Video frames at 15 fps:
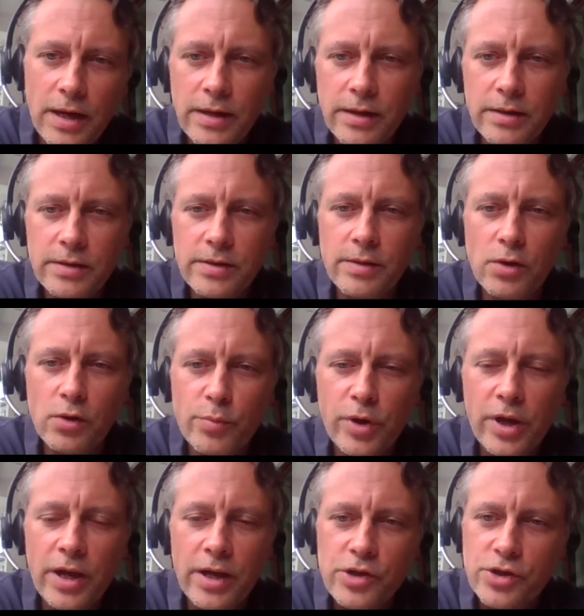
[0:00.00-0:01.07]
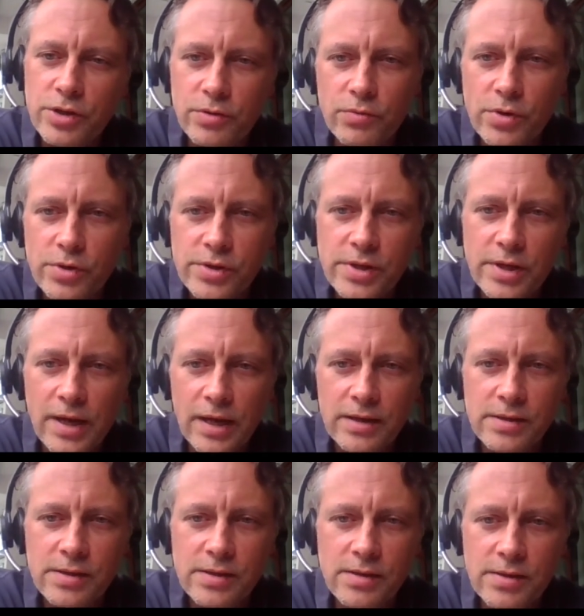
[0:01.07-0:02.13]
And lubrication was the
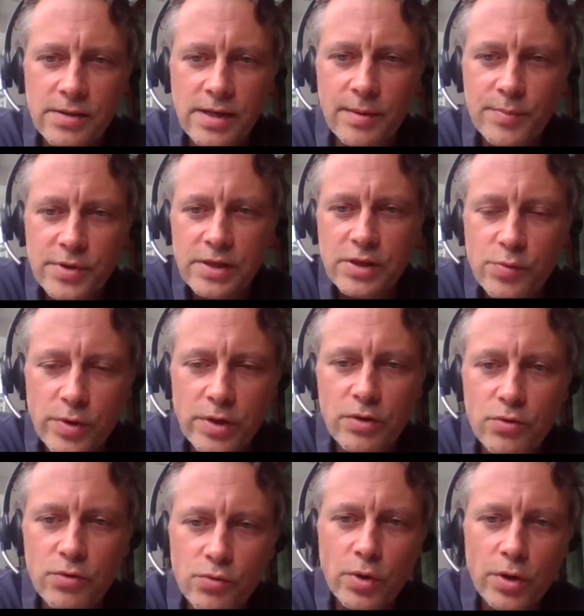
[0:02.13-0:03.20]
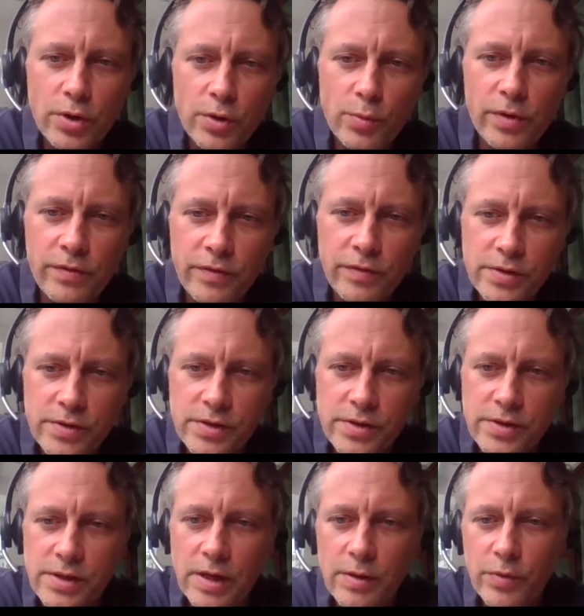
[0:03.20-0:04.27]
next step, since we do work with
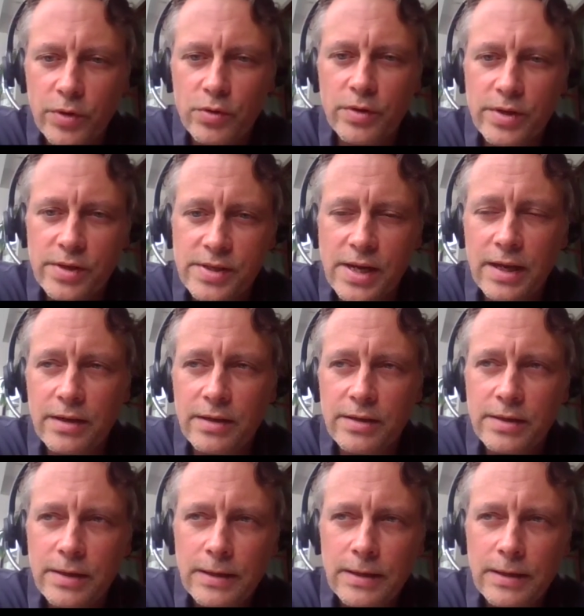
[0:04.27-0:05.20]
filters and we do understand